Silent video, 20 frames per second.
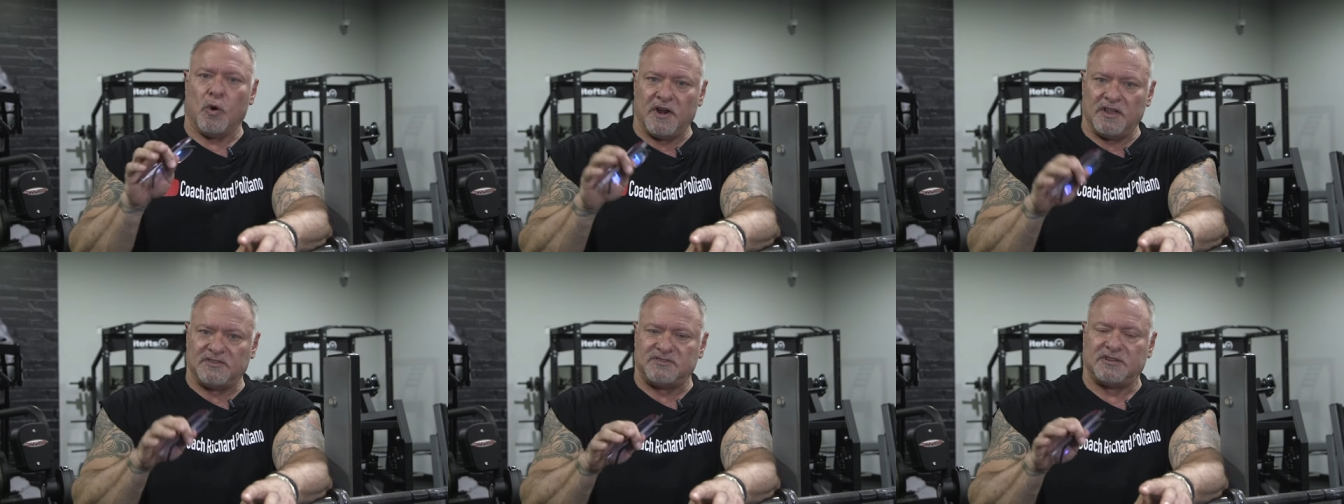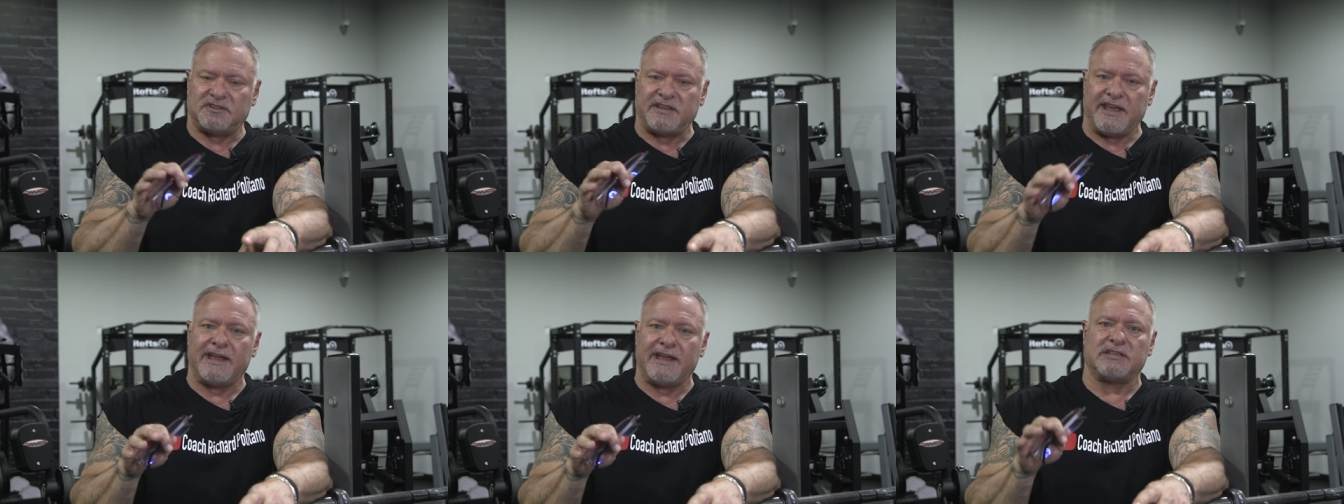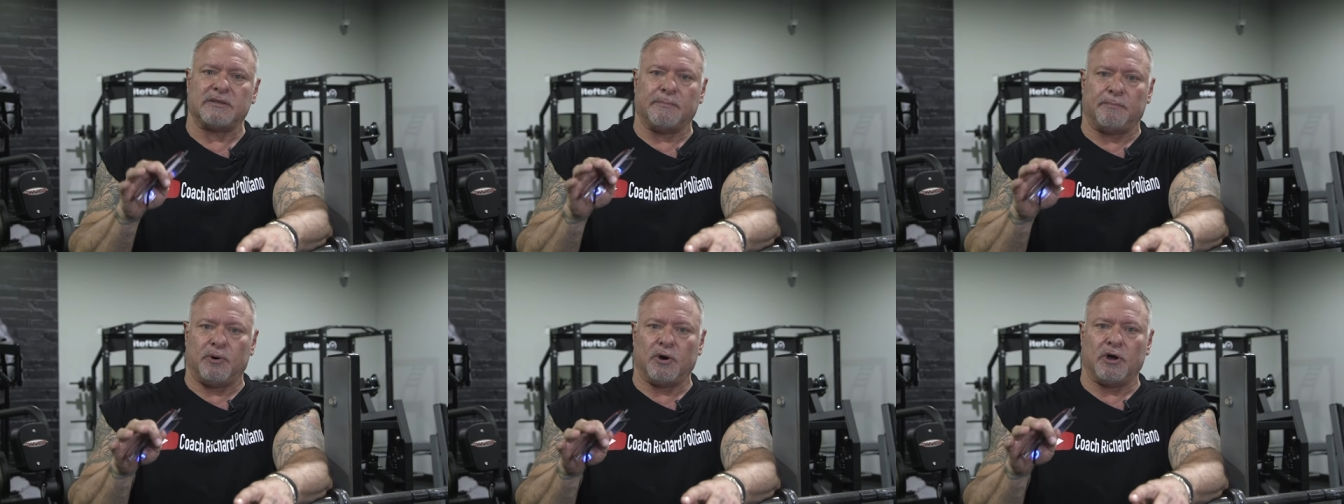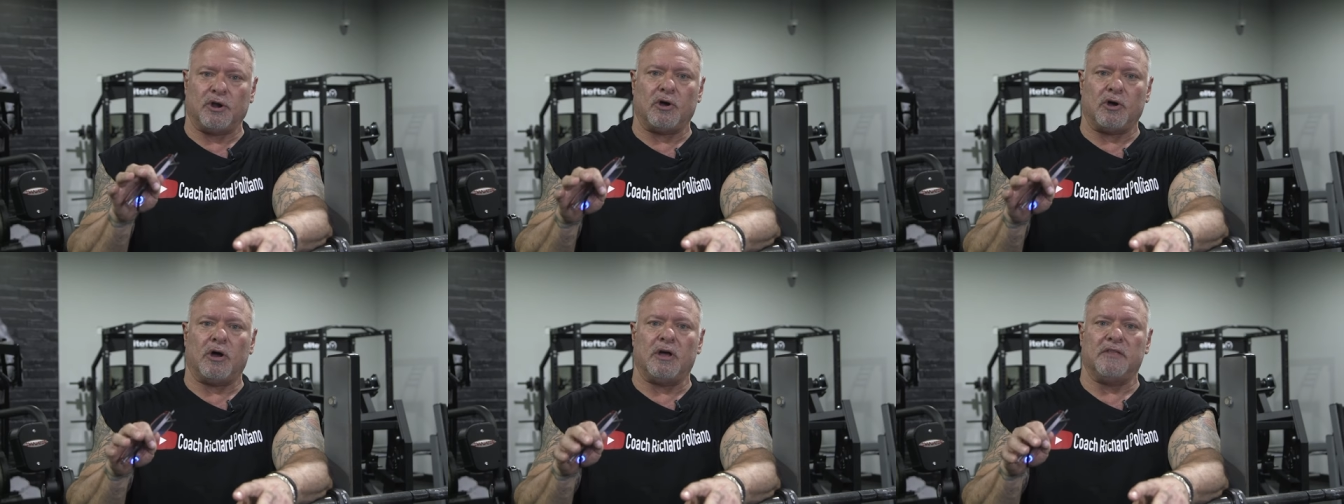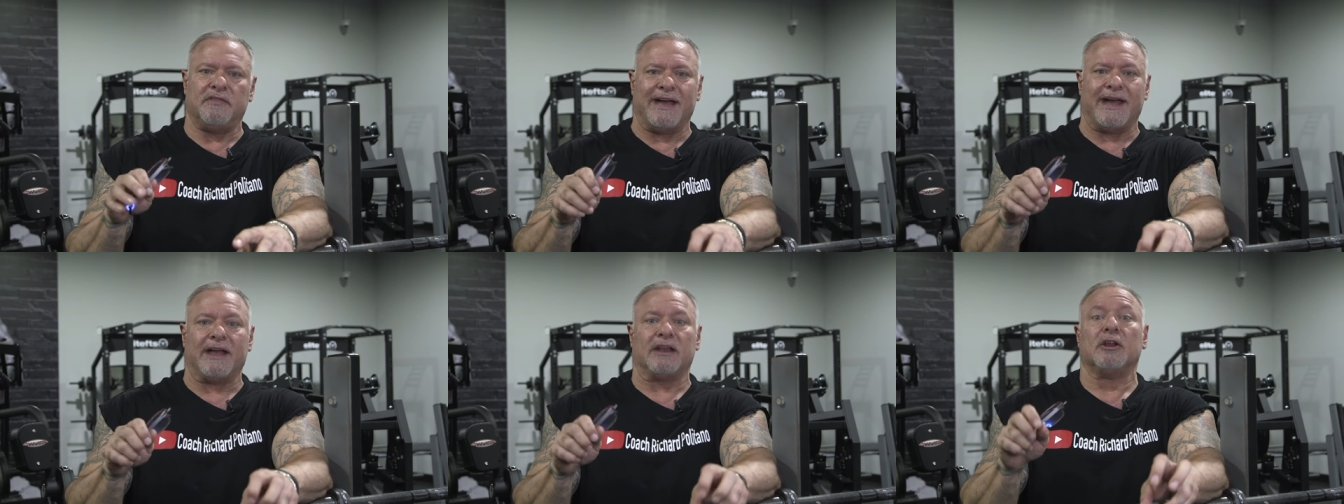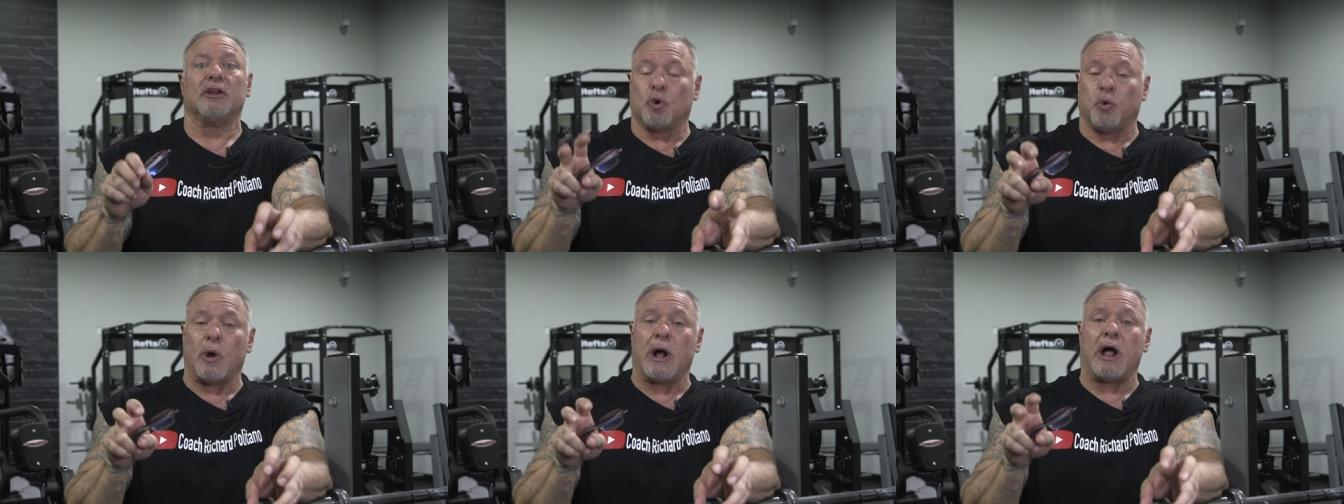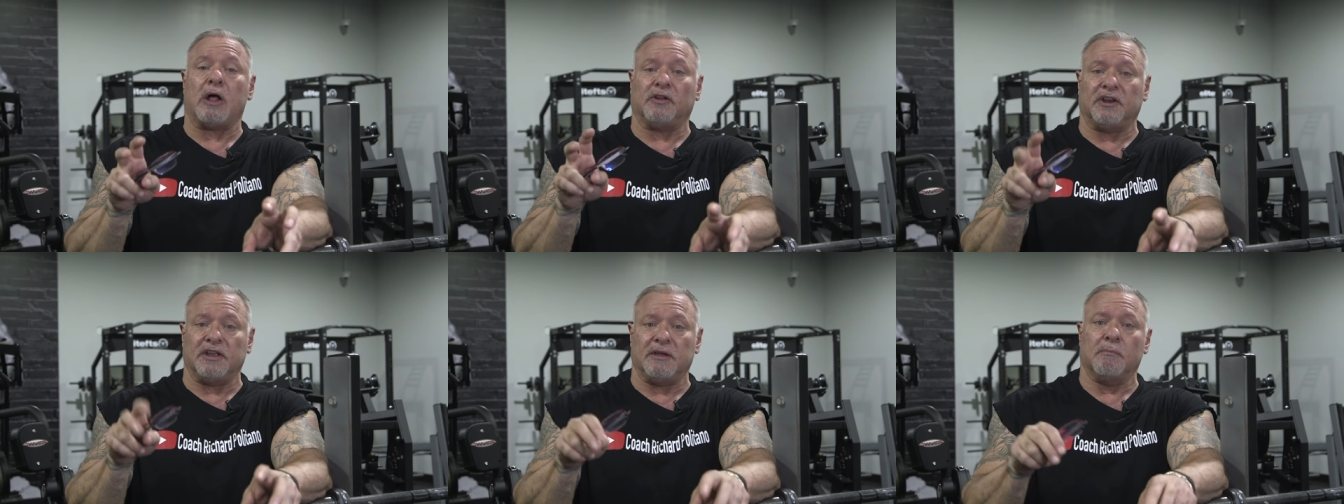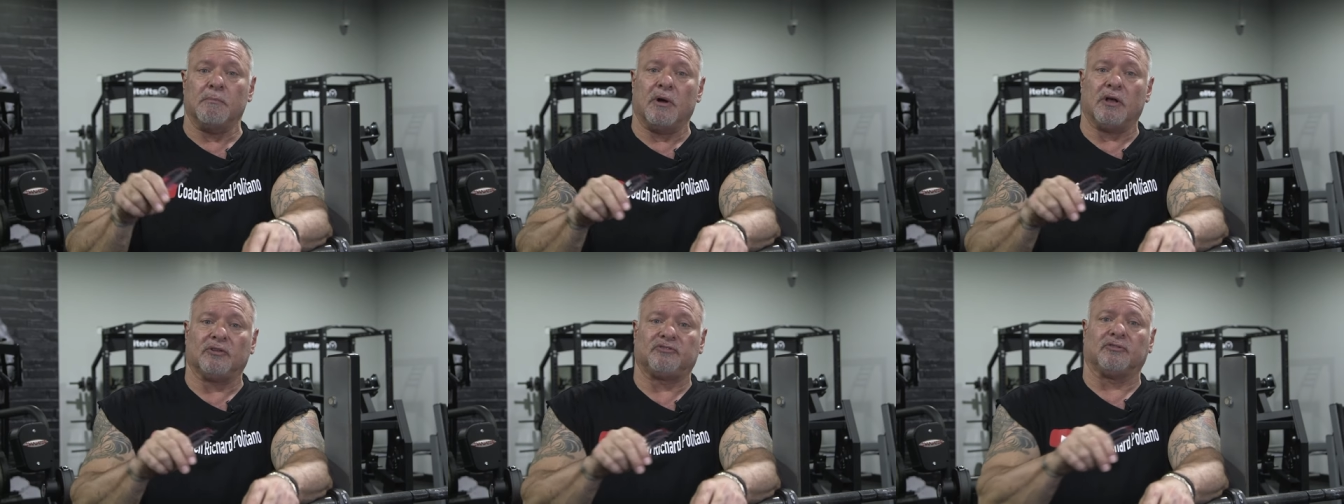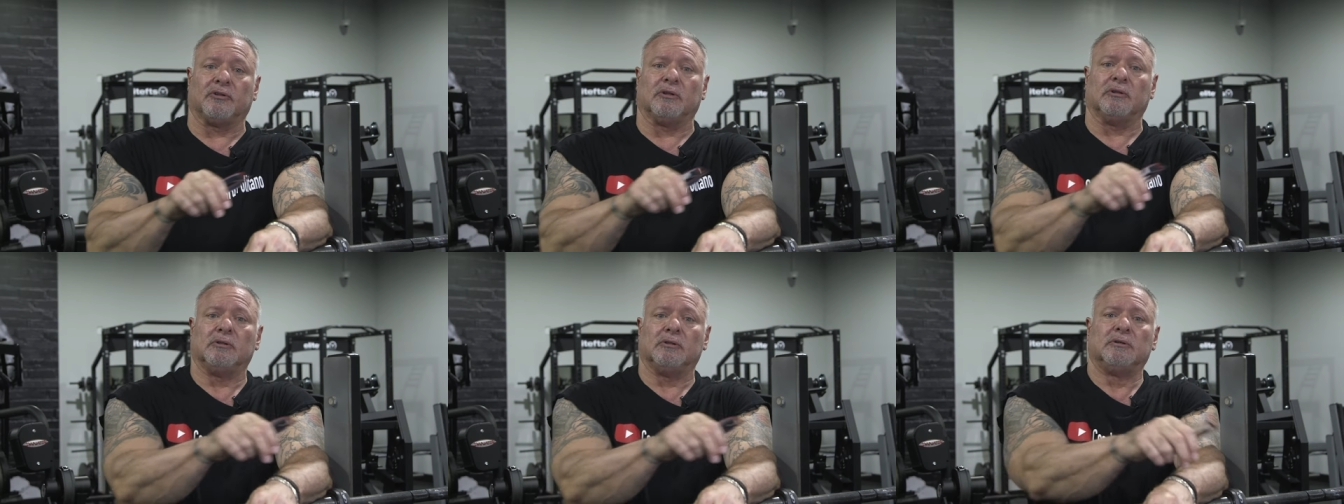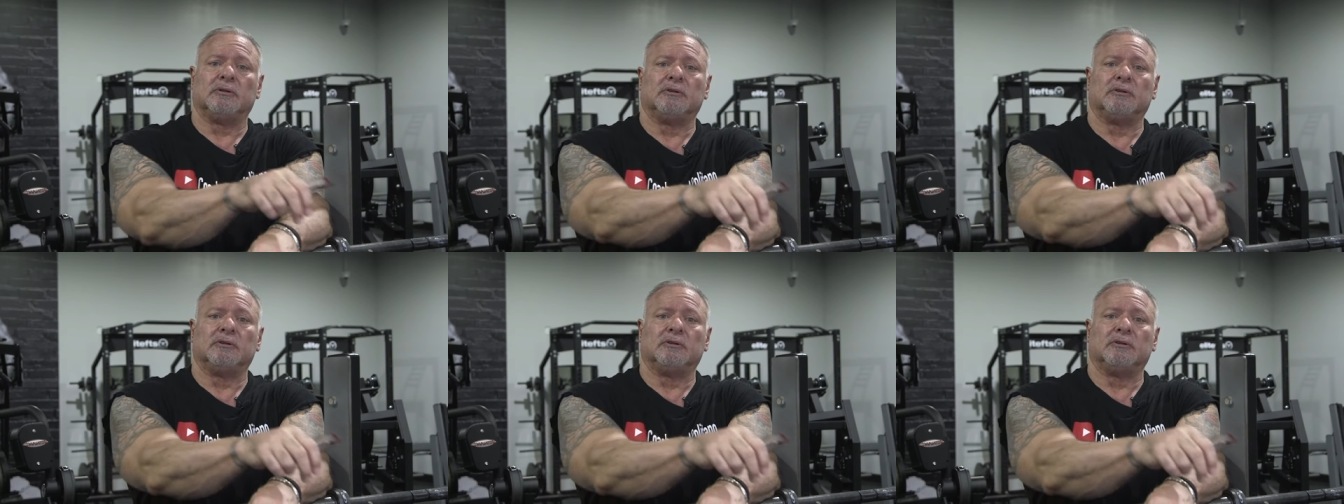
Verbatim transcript: What does it take to put on that quality muscle?